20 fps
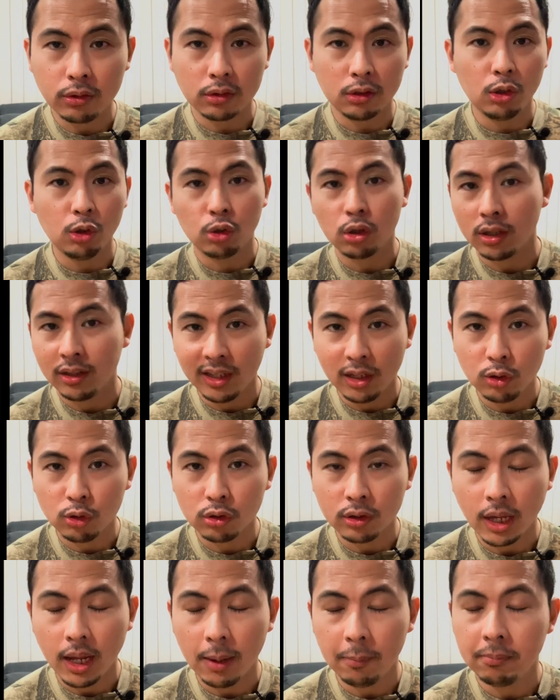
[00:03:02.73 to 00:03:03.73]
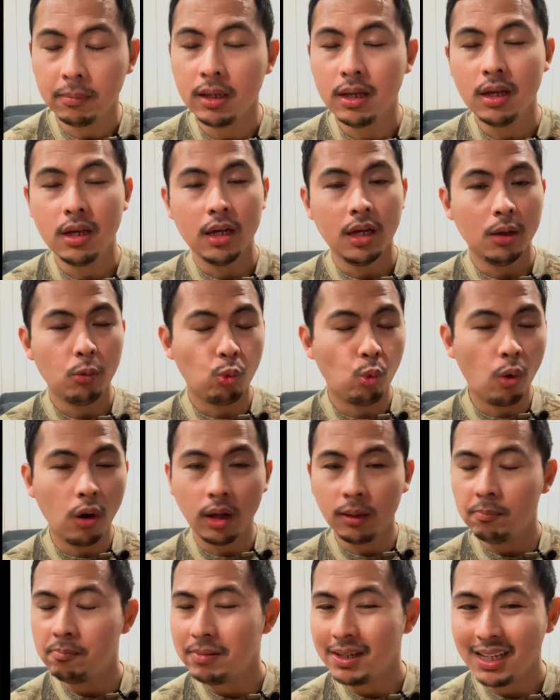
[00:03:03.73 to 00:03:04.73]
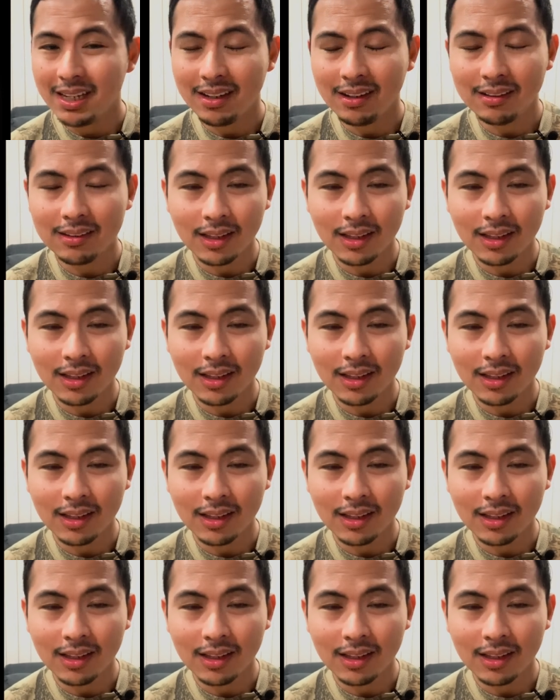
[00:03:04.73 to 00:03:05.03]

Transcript: Nishane Shem. One being